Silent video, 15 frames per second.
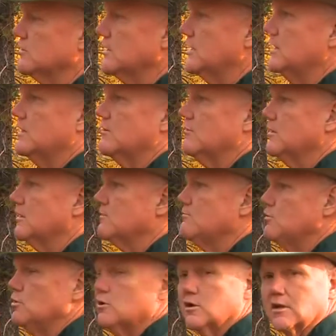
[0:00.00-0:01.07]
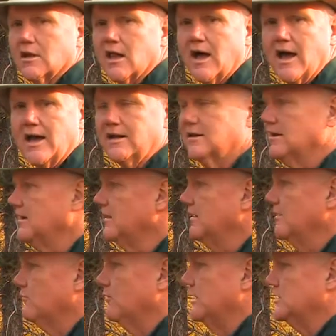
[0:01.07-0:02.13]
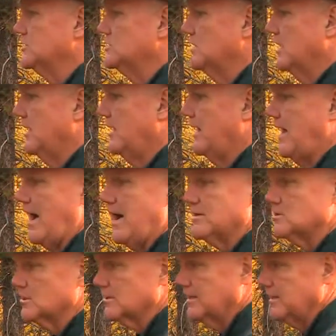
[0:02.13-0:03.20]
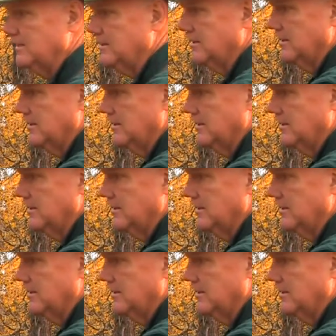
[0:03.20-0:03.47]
getting a really muted light, which actually,